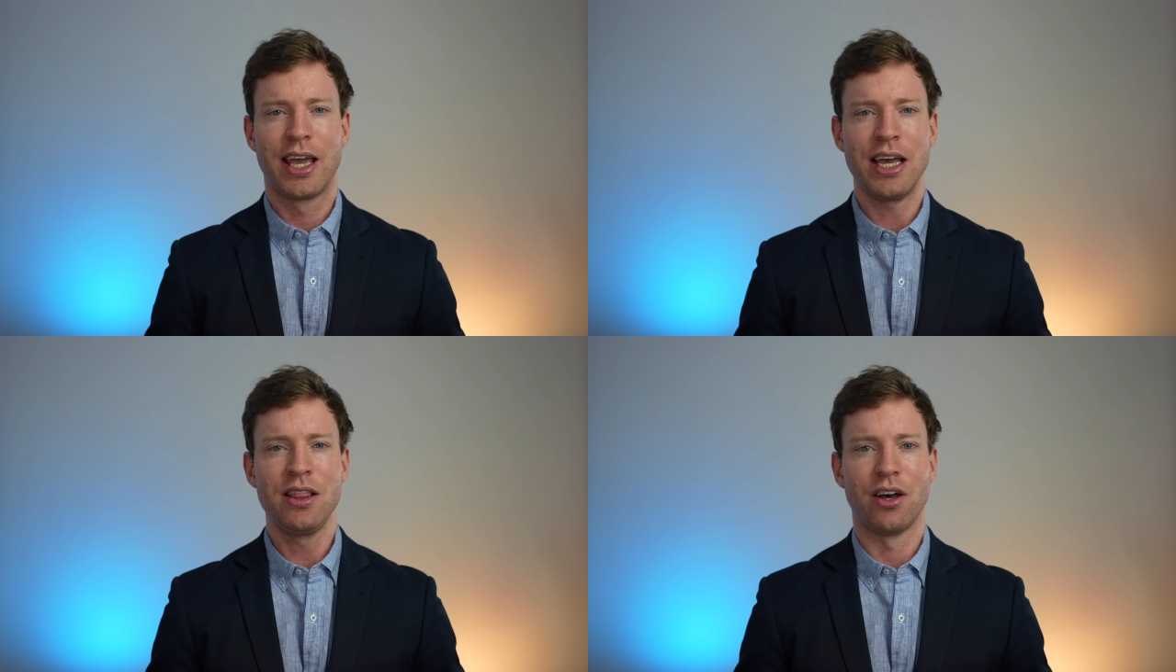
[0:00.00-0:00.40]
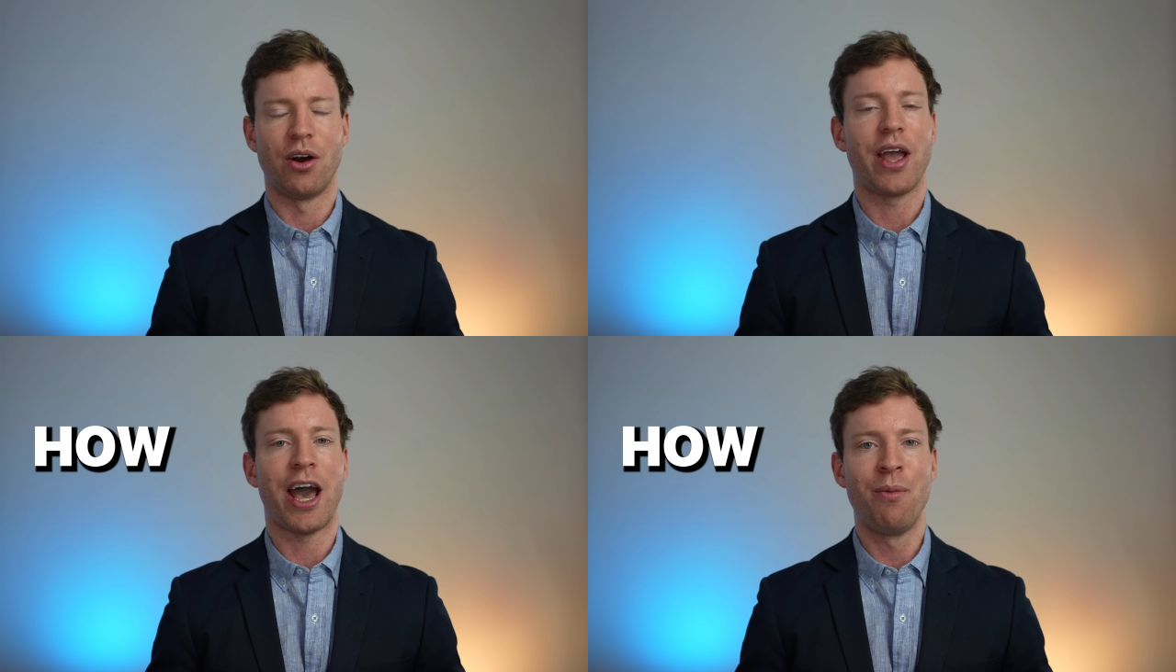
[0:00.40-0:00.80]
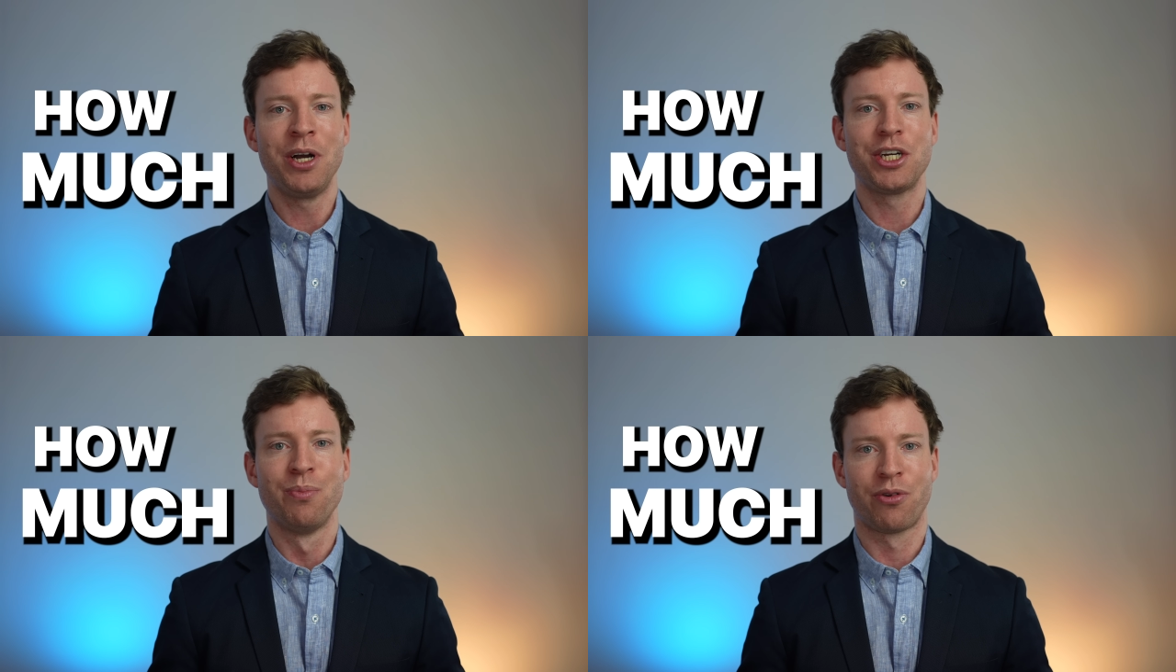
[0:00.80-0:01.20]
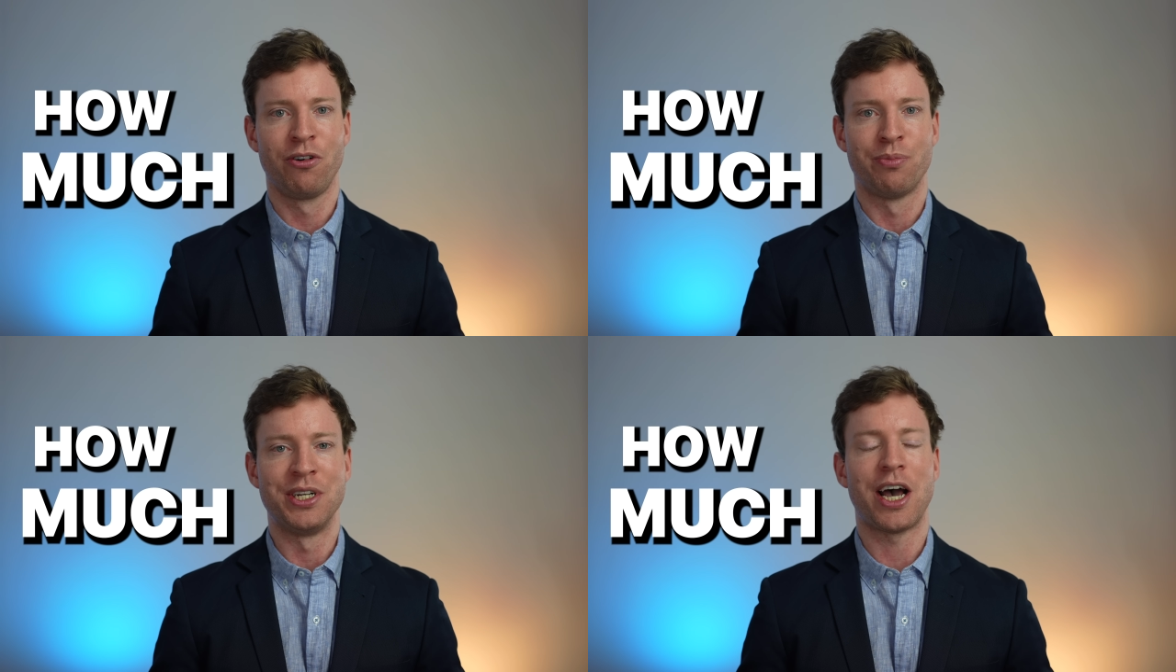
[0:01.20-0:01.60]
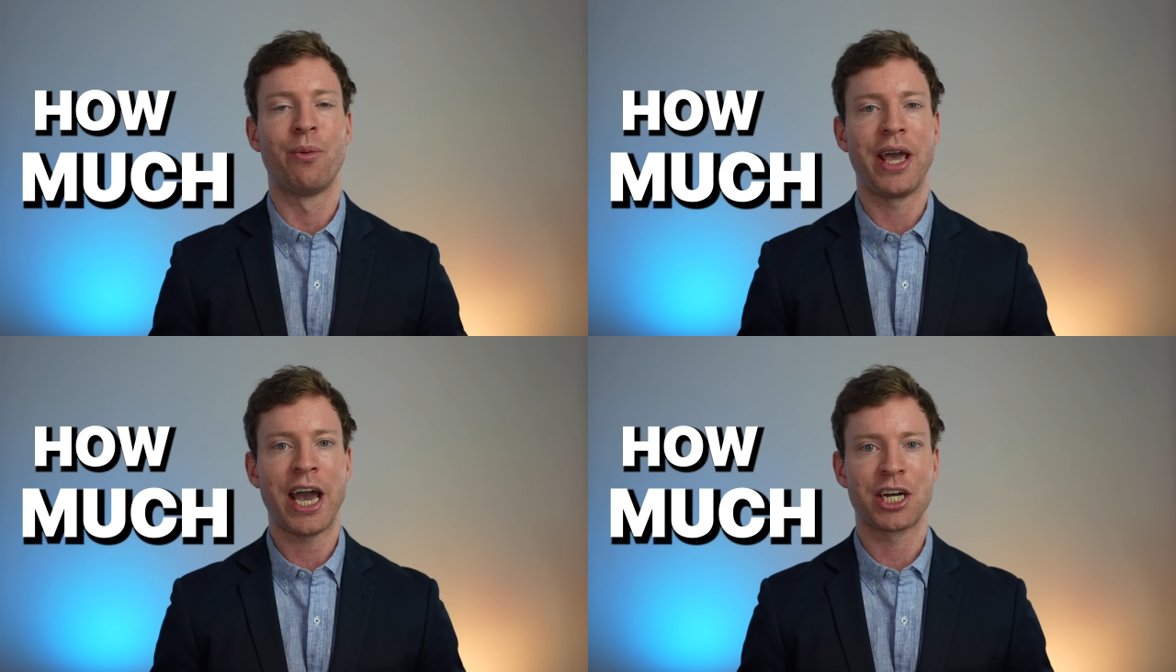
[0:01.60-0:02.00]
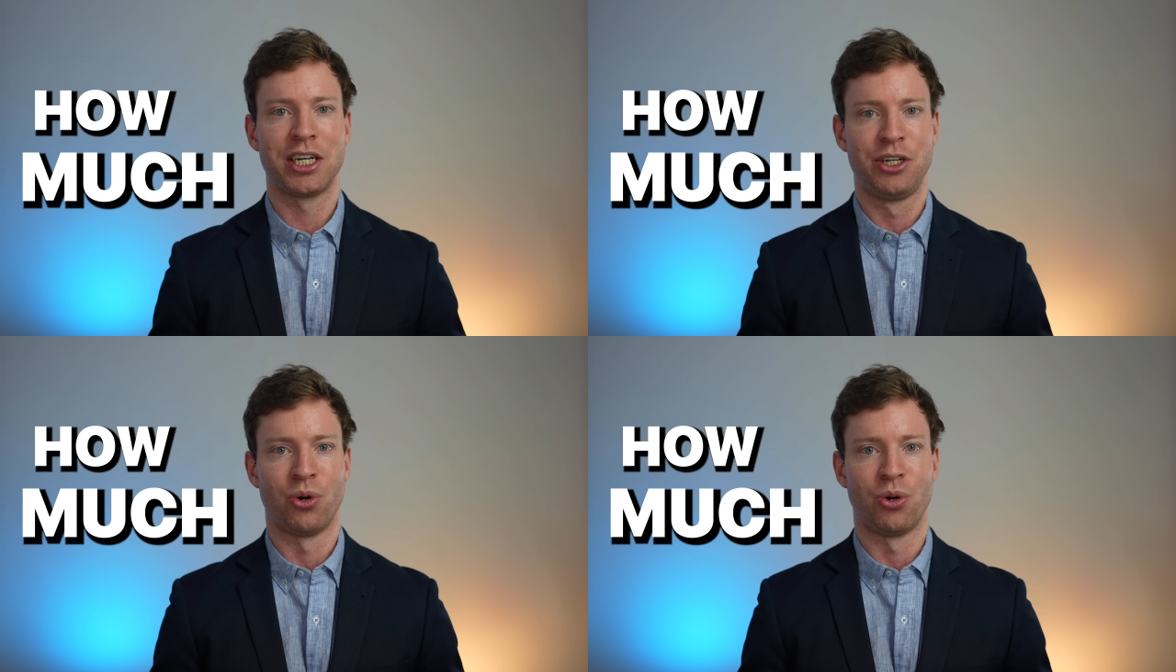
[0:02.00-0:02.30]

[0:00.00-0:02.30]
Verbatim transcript: Again though, how much improvement are we actually